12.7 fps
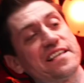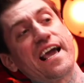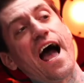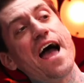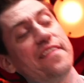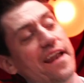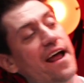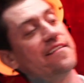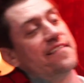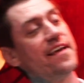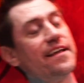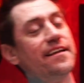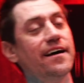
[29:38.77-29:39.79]
a picture. That I
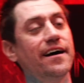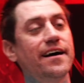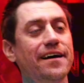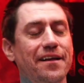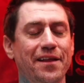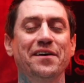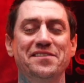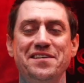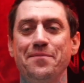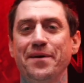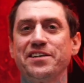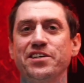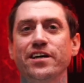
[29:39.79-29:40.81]
did. I'd love to see a
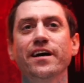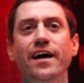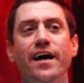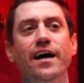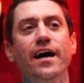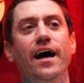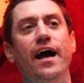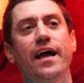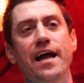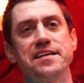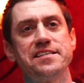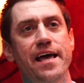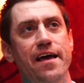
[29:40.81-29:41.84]
picture. I
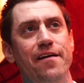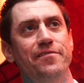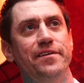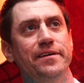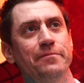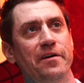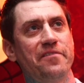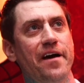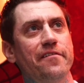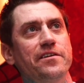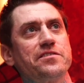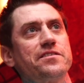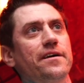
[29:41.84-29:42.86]
got it saved in my
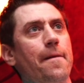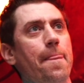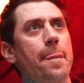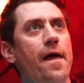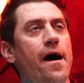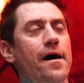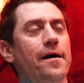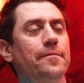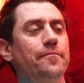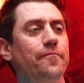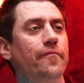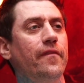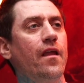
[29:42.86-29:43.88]
favorites.
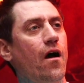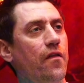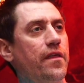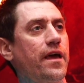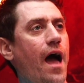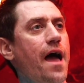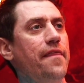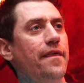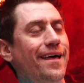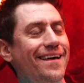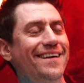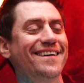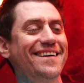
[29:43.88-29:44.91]
No, the guy
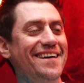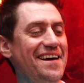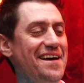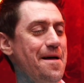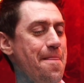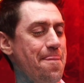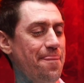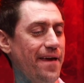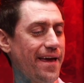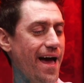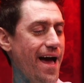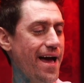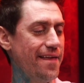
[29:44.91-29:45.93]

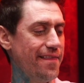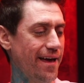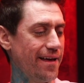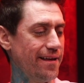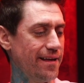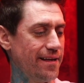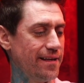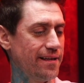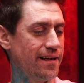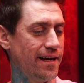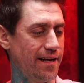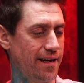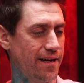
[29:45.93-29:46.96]
that
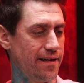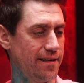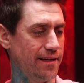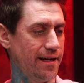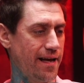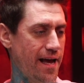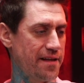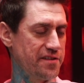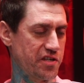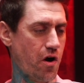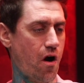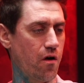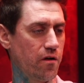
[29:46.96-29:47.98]
had the
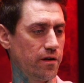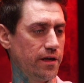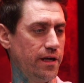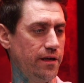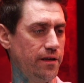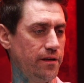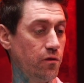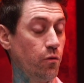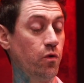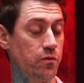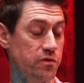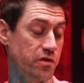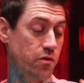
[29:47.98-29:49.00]
scar,
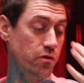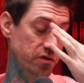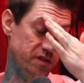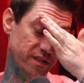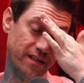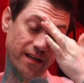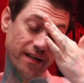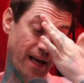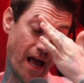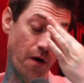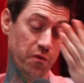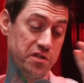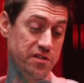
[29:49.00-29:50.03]
what was cool is
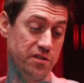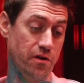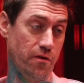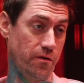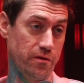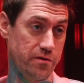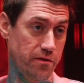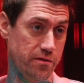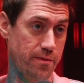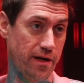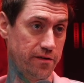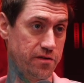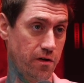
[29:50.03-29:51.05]
I wasn't knowing what to
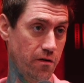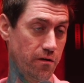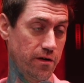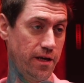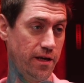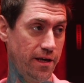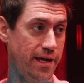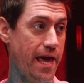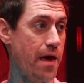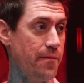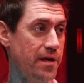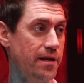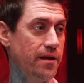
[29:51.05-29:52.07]
expect. So he
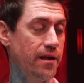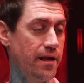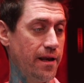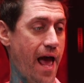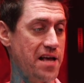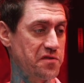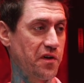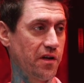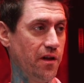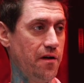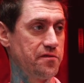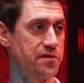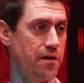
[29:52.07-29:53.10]
came in and asked for
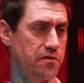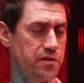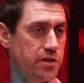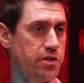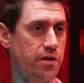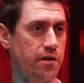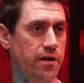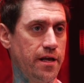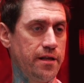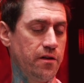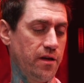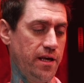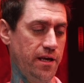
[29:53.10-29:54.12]
gloves, and I was like, sure.
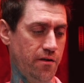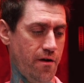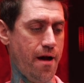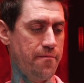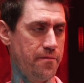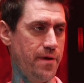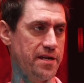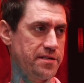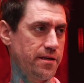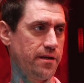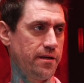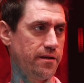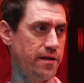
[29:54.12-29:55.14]
And he grabbed
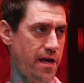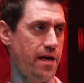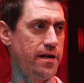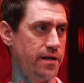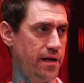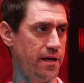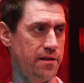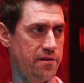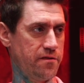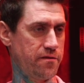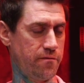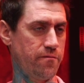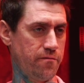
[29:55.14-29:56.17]
basically the head and
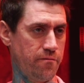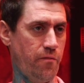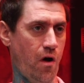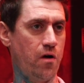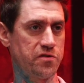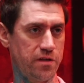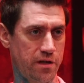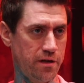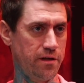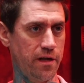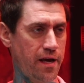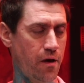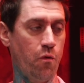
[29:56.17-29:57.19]
his balls,
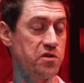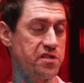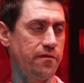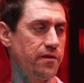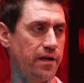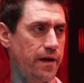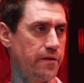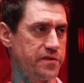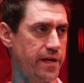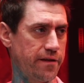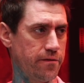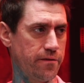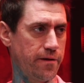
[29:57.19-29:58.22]
and it wasn't even like I was
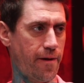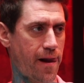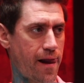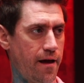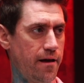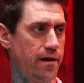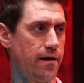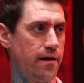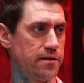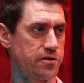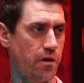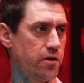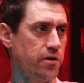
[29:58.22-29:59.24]
tattooing it.
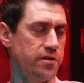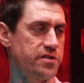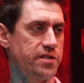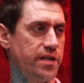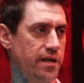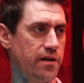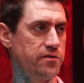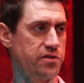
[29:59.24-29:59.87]
So I couldn't see it. It was